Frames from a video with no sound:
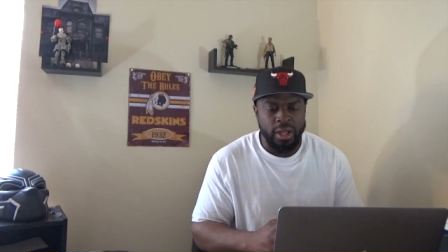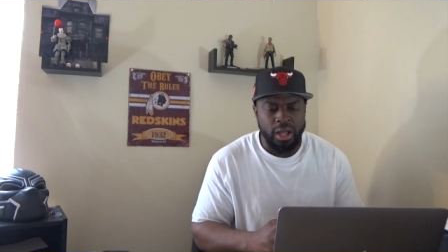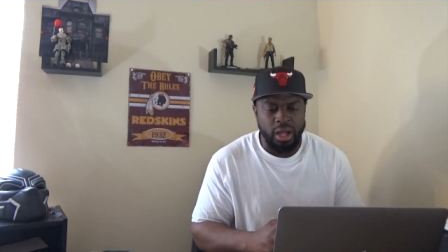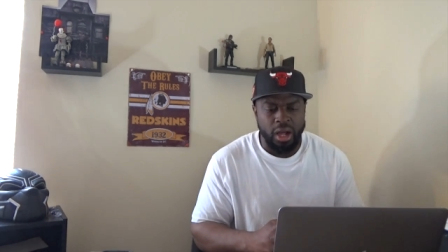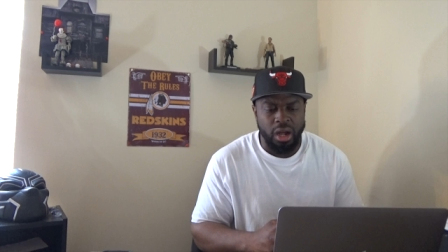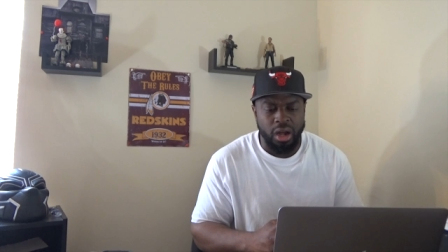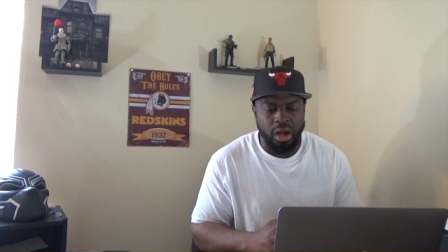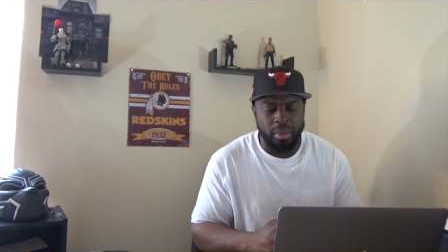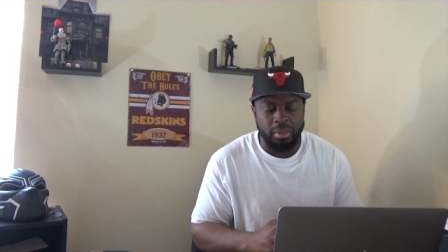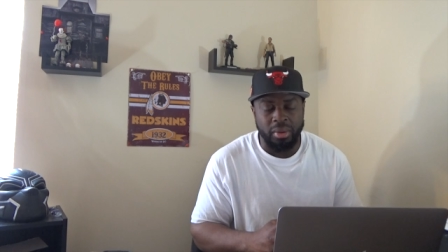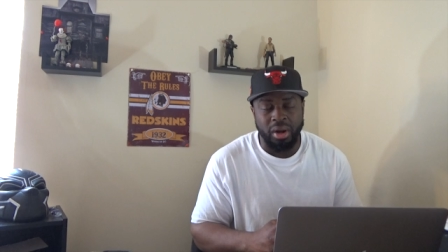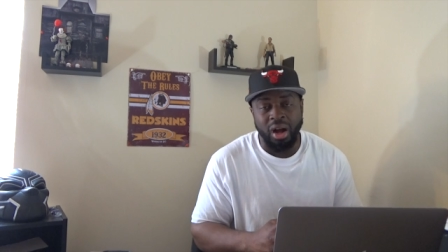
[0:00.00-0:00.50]

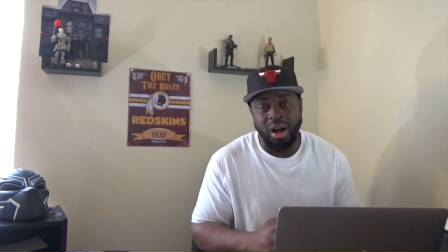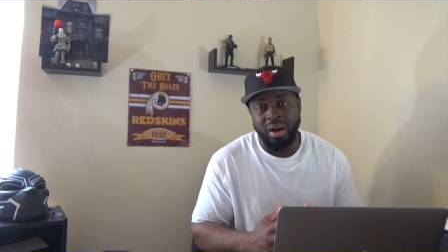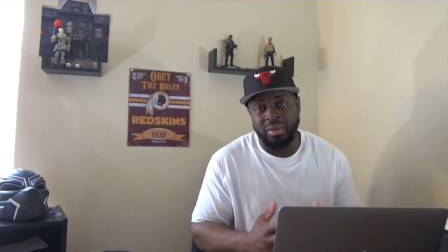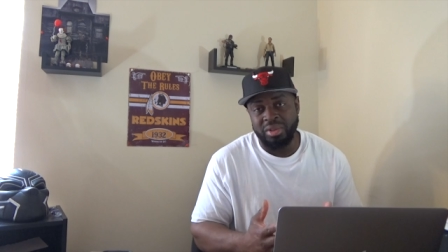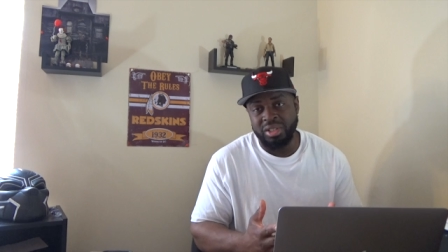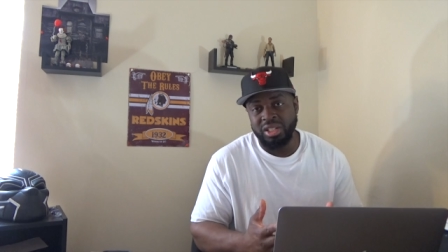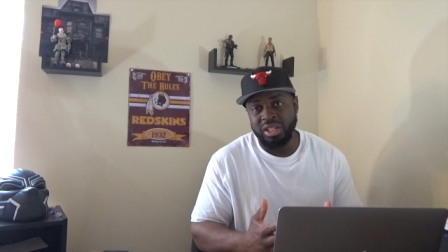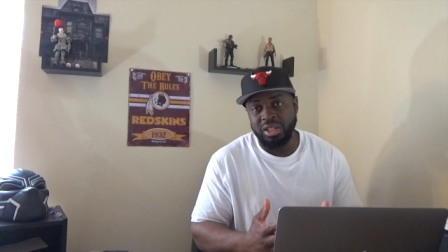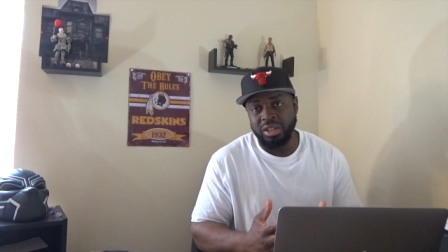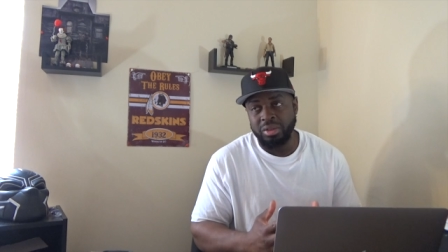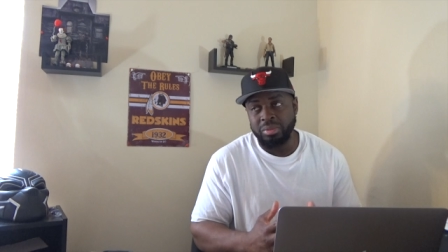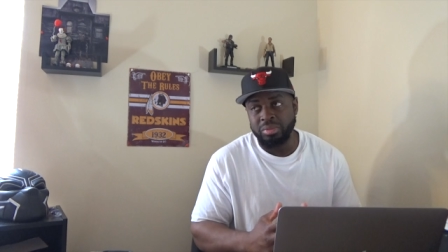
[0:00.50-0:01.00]
Um,
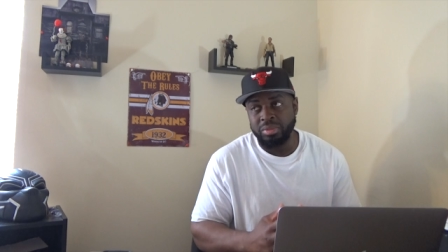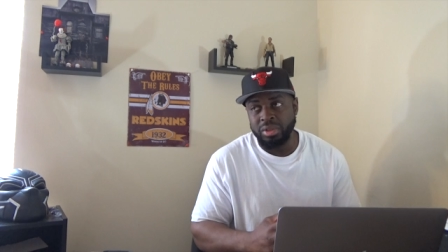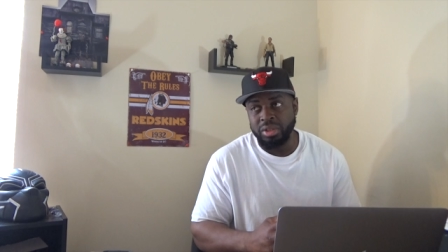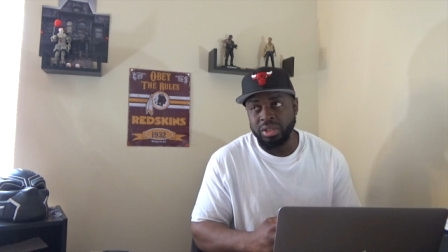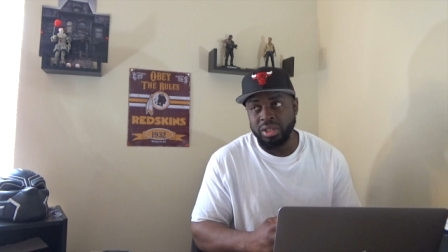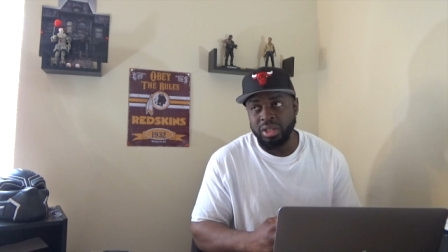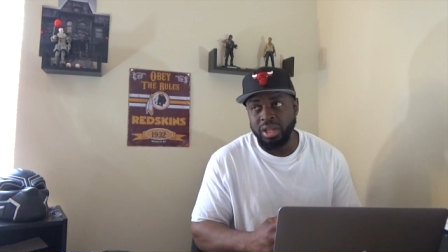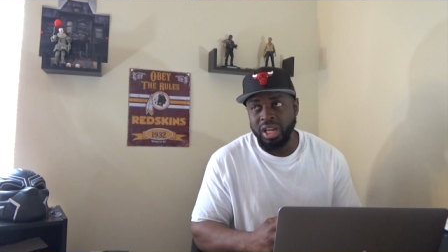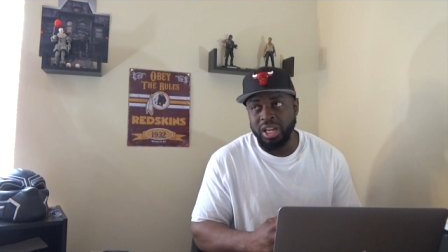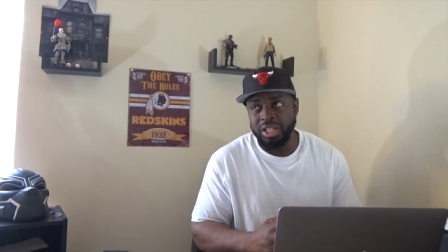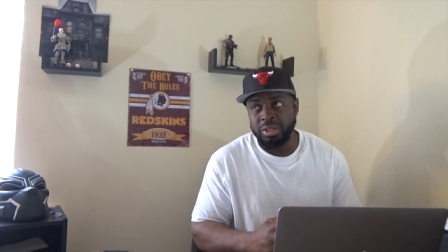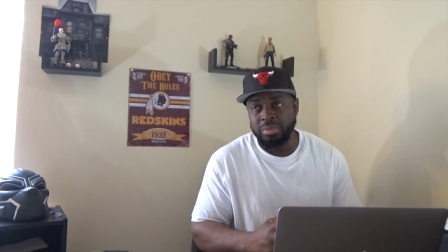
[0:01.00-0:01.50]
obviously, the,
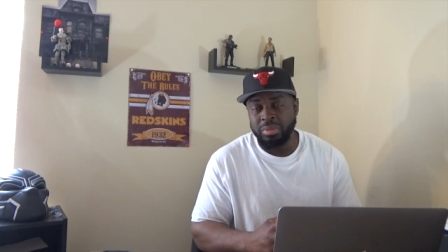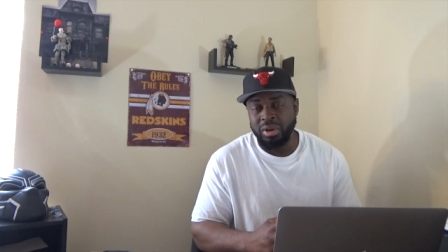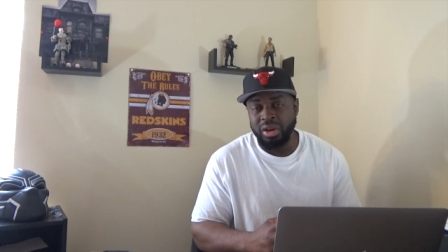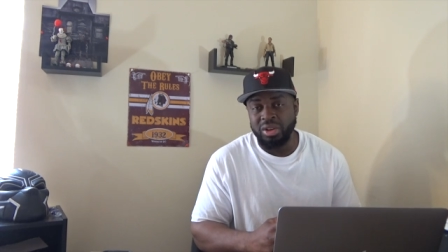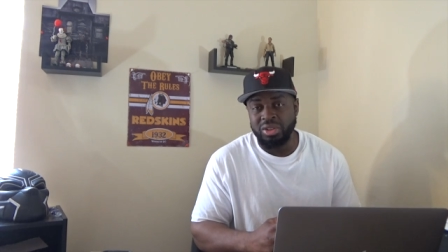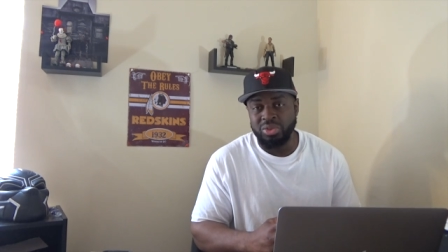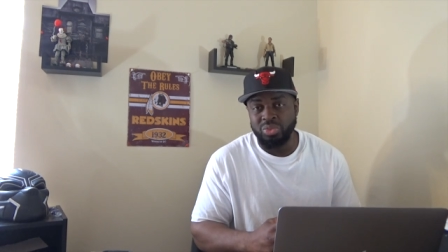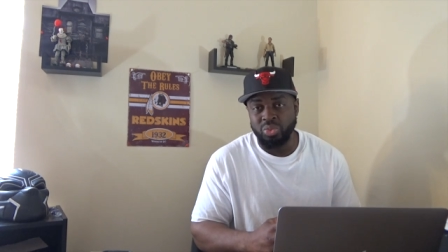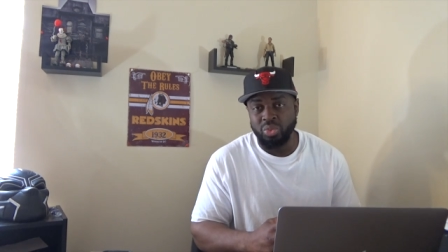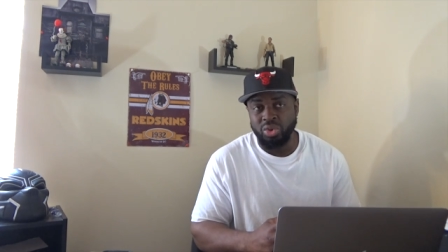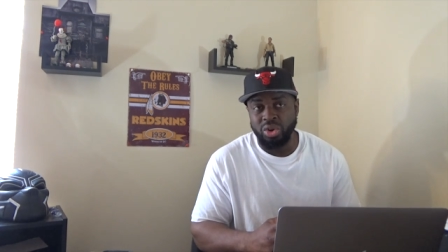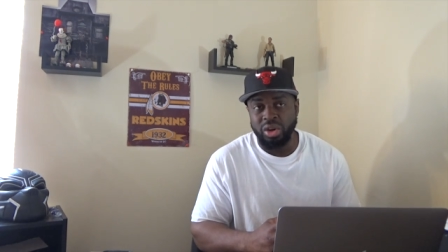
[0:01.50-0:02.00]
the,
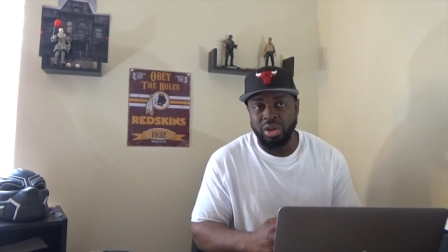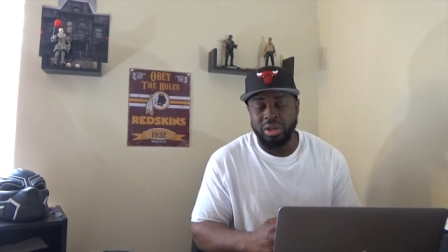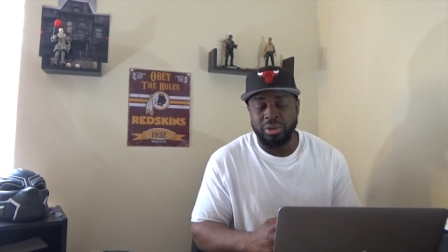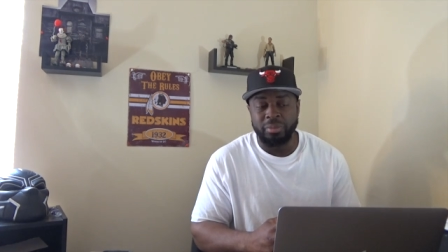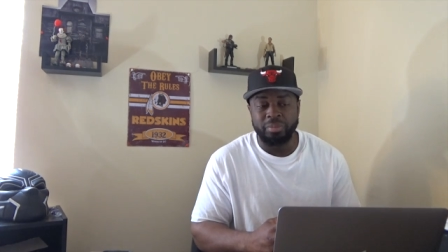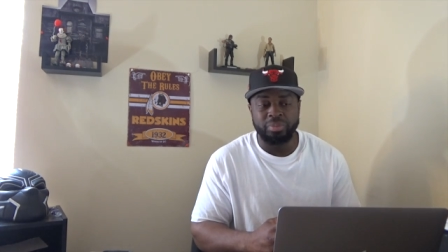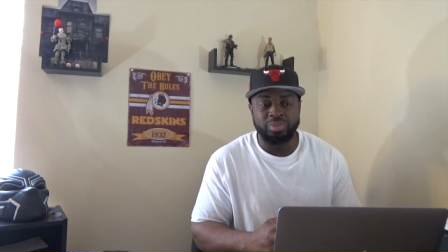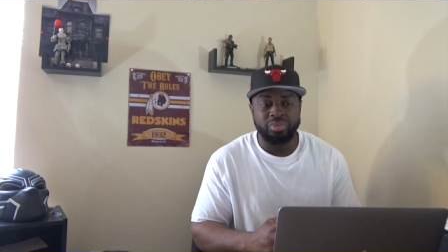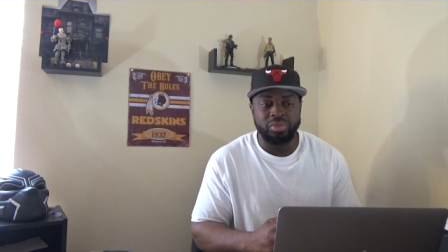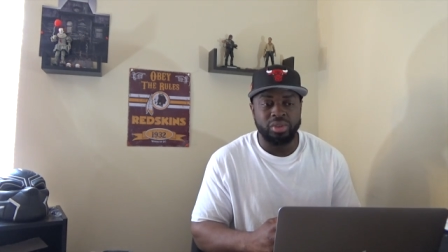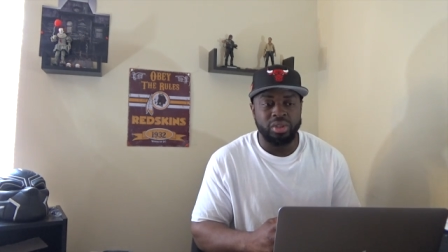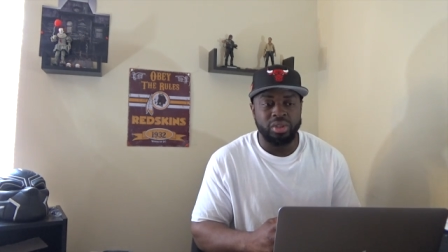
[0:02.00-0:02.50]
Xbox One